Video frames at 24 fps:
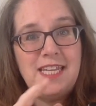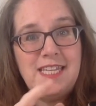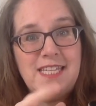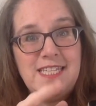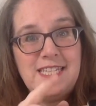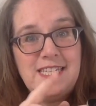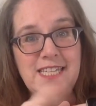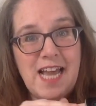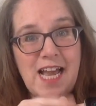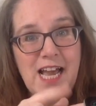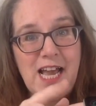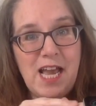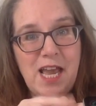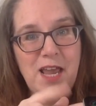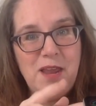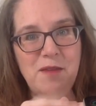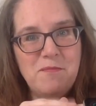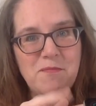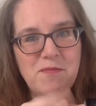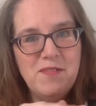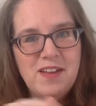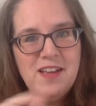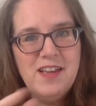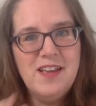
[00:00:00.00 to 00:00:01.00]

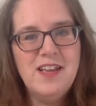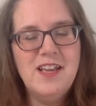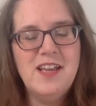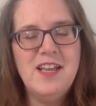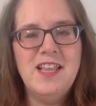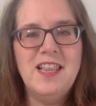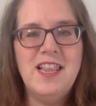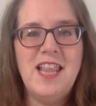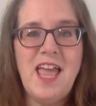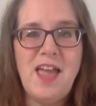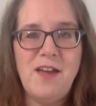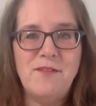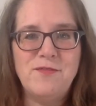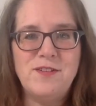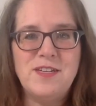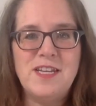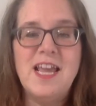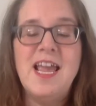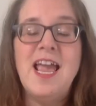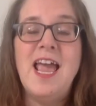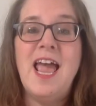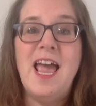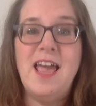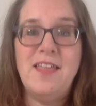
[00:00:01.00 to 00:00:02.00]
time
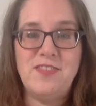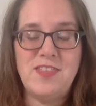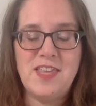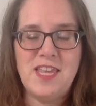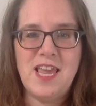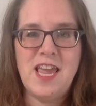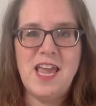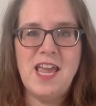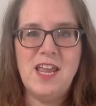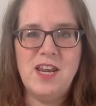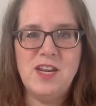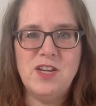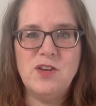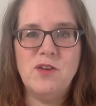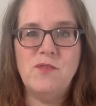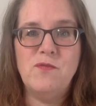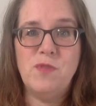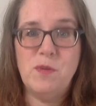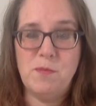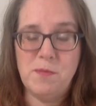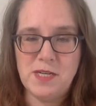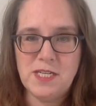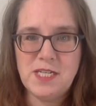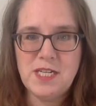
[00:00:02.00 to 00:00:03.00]
left at the end
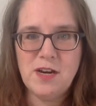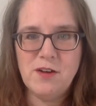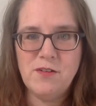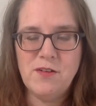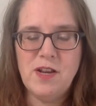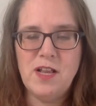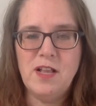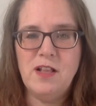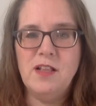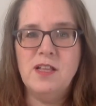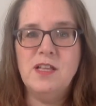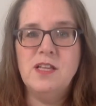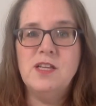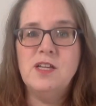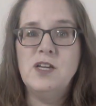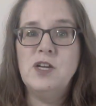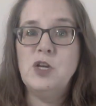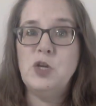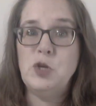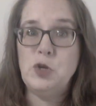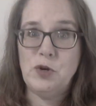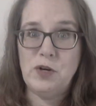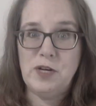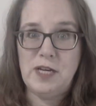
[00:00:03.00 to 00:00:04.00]
of the material.
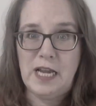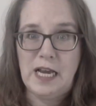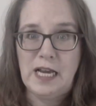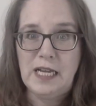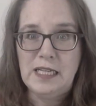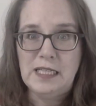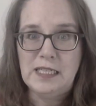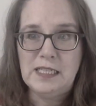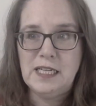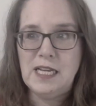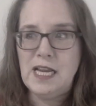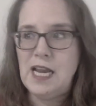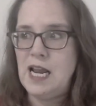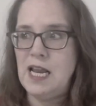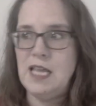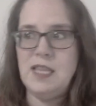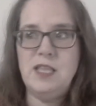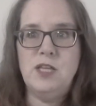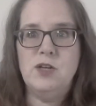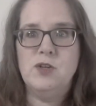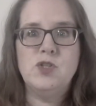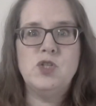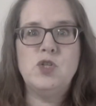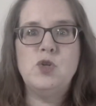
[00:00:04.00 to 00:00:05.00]
You're done
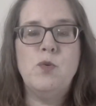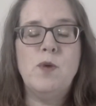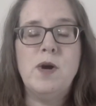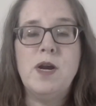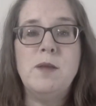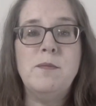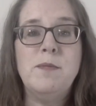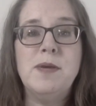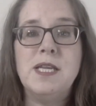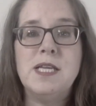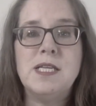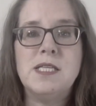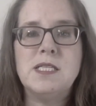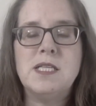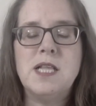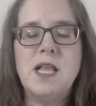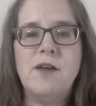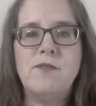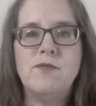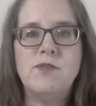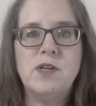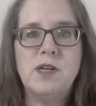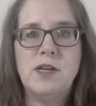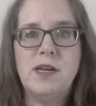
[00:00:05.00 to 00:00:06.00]
and there's 20 minutes
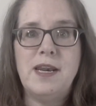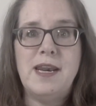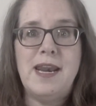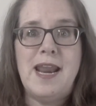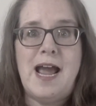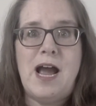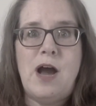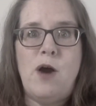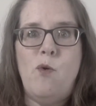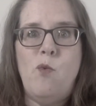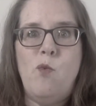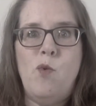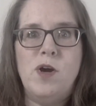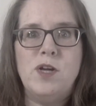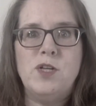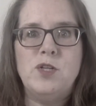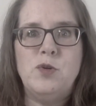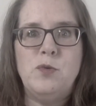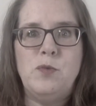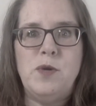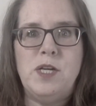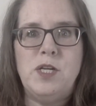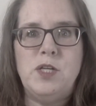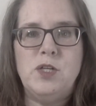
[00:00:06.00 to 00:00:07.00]
left. Now what
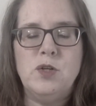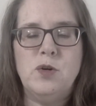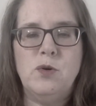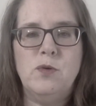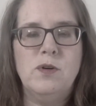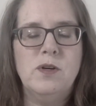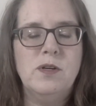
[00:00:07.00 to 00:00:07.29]
do we do?